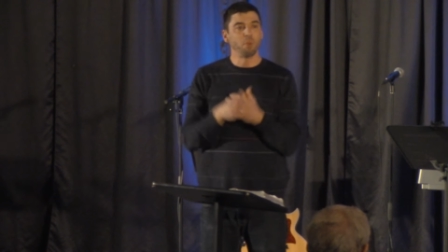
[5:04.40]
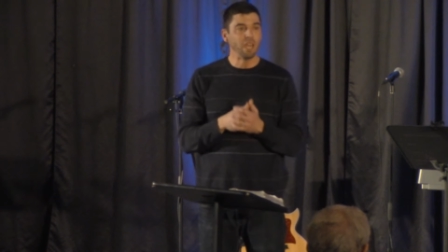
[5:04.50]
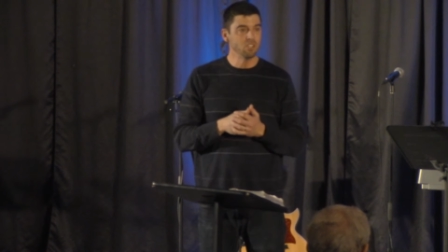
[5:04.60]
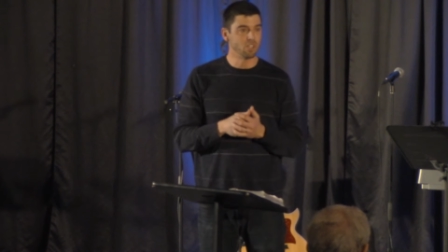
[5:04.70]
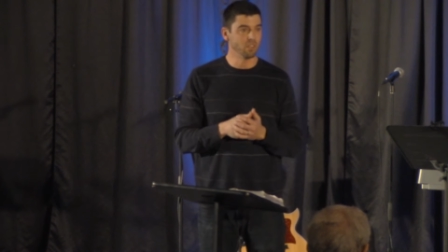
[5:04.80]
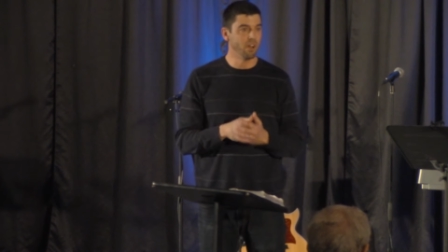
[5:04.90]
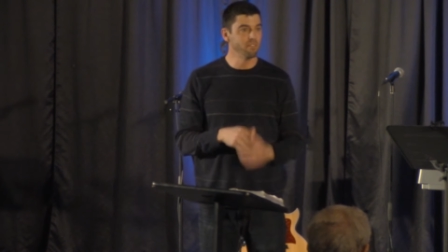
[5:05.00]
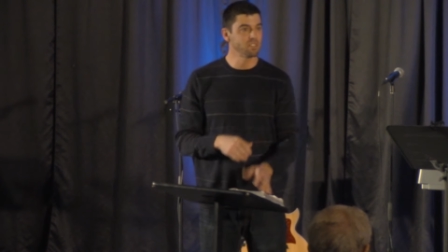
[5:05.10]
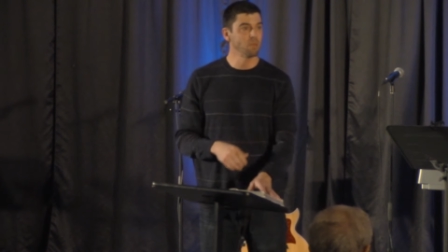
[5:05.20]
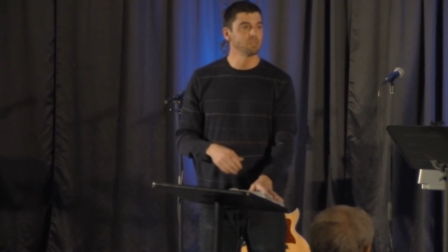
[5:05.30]
patient. Love
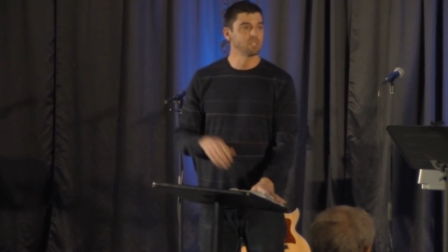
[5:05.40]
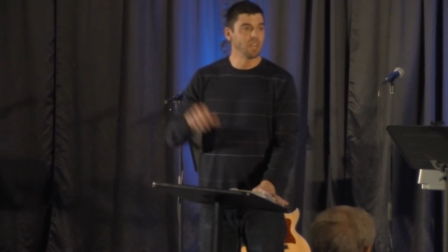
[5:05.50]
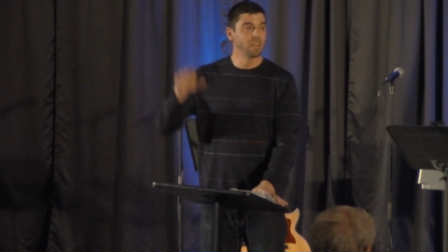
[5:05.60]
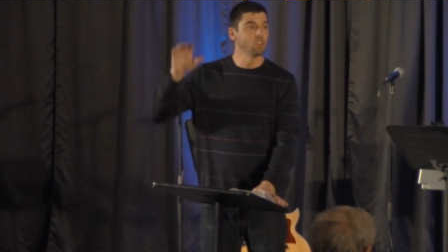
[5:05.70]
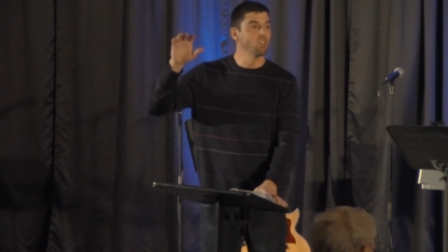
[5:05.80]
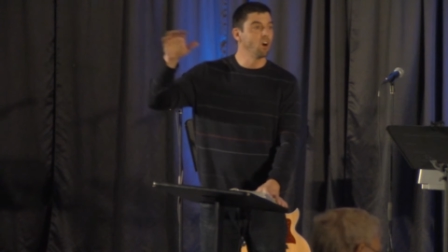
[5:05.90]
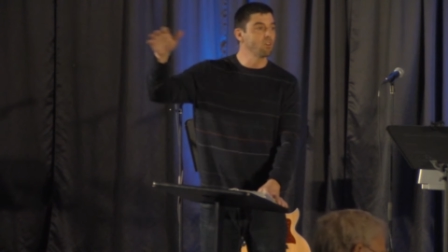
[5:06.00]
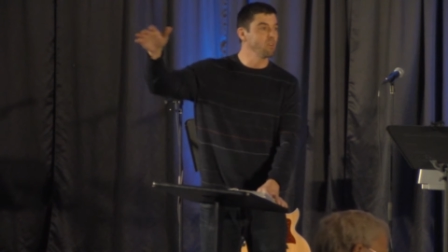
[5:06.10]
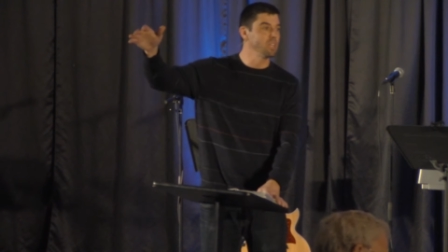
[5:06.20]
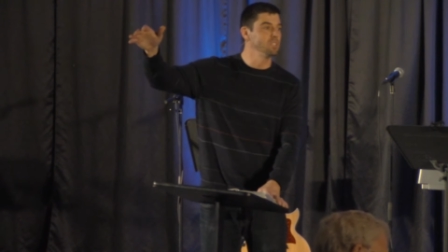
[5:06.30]
is able to take a long
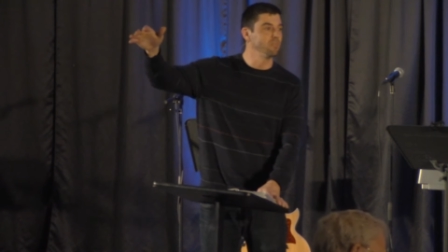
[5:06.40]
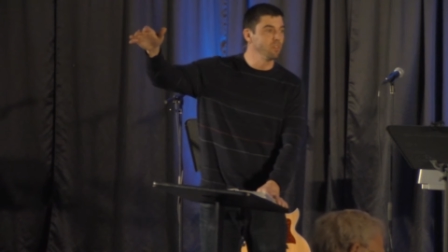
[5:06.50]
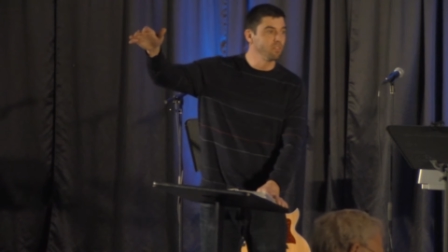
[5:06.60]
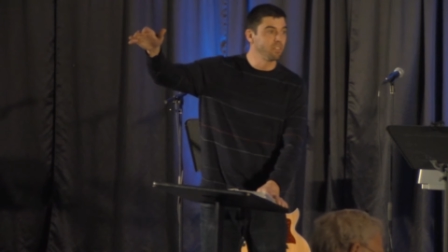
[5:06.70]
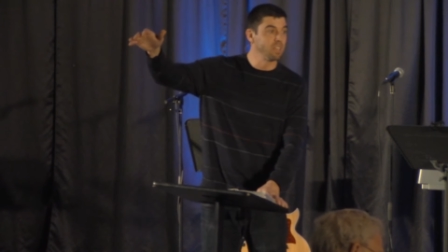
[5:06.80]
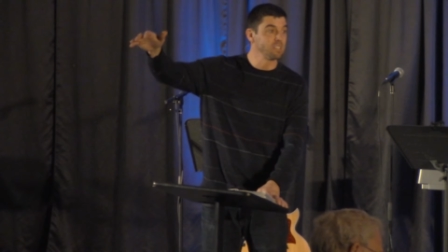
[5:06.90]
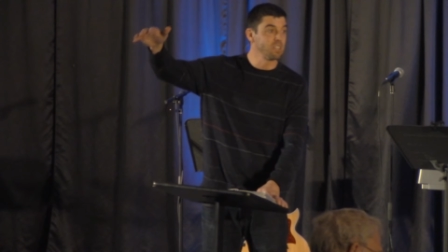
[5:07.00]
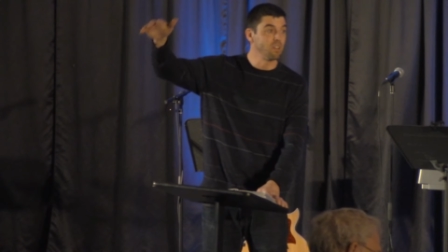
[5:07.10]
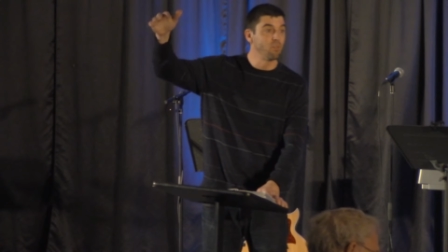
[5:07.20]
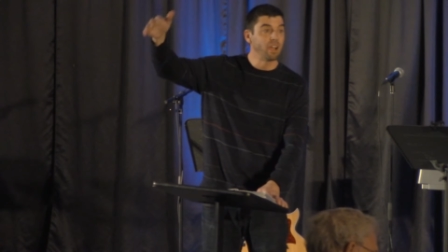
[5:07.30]
range view of things
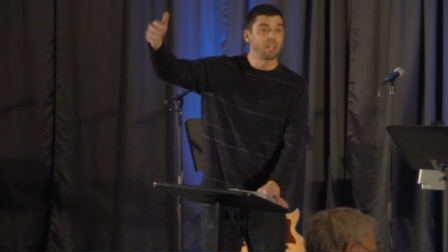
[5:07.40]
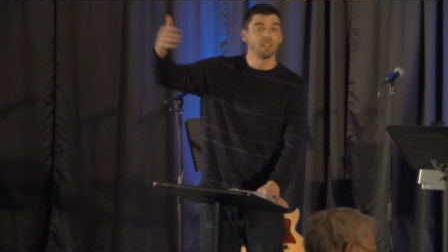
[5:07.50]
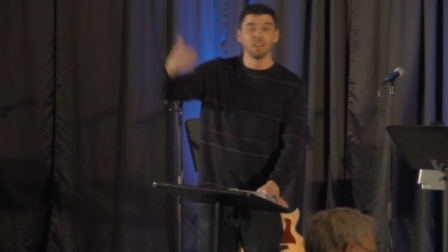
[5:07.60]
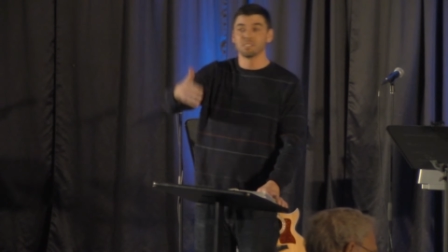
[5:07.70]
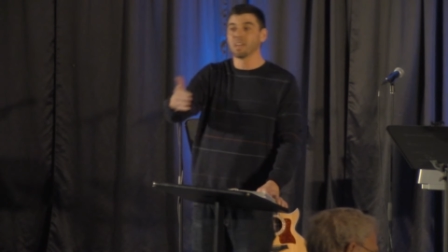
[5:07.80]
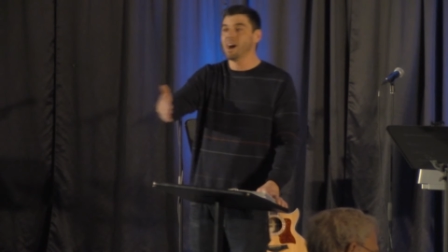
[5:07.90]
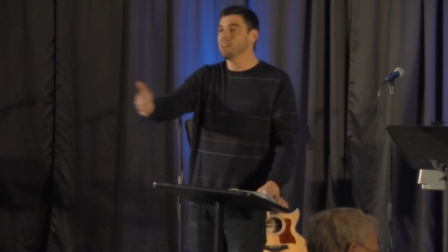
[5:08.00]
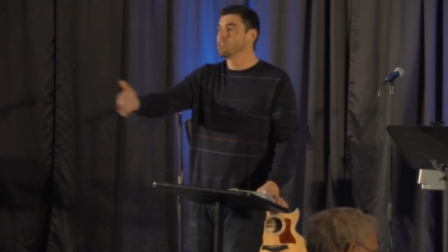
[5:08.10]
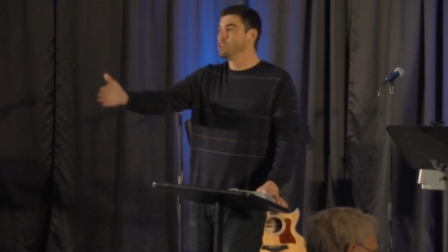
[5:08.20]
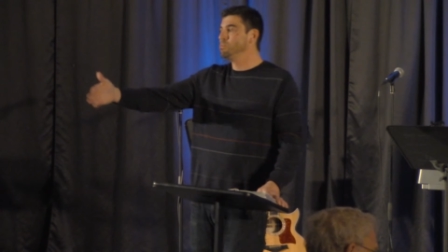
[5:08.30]
and recognize
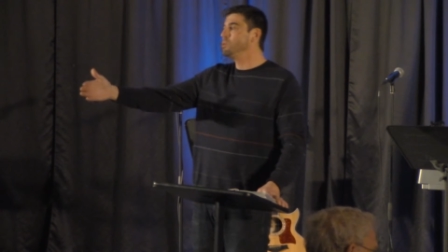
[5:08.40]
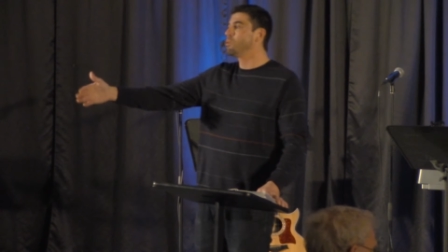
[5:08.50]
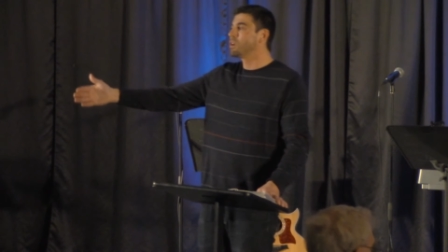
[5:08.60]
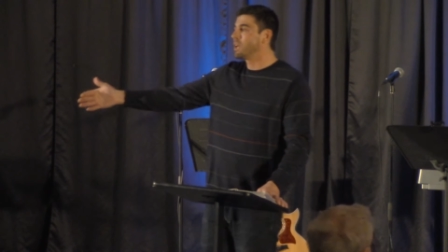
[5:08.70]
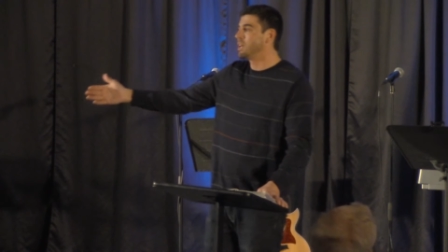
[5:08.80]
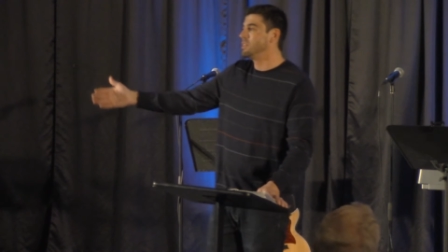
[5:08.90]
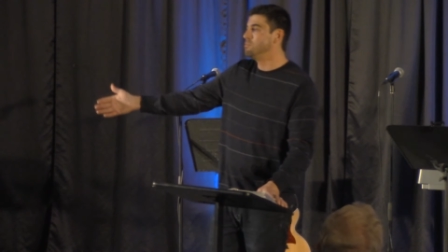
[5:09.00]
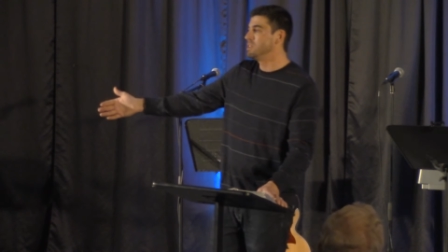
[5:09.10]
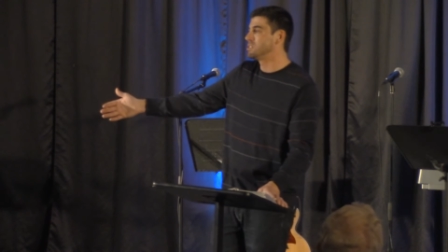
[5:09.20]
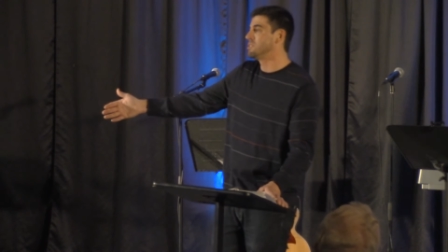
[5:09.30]
God could be working in the
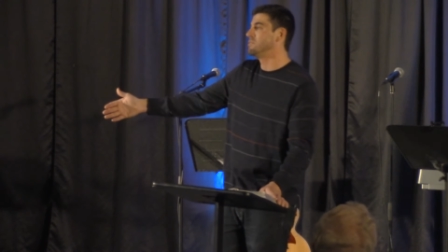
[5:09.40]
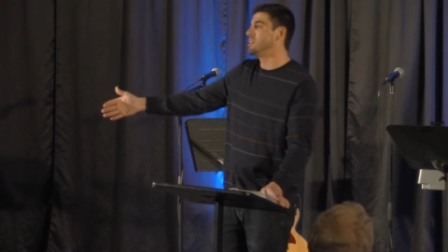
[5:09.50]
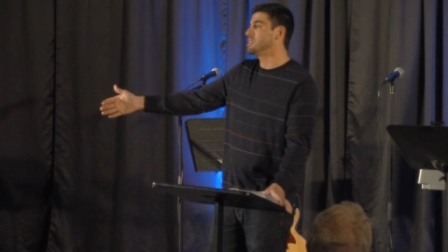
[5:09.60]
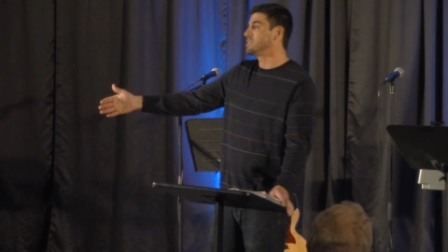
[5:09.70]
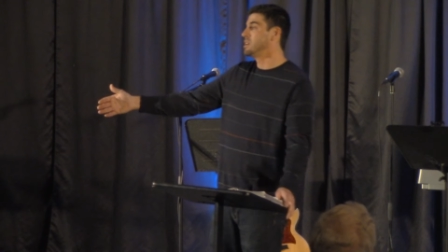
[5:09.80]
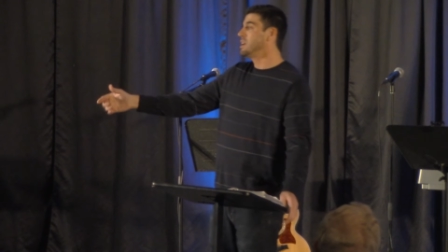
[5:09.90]
midst of this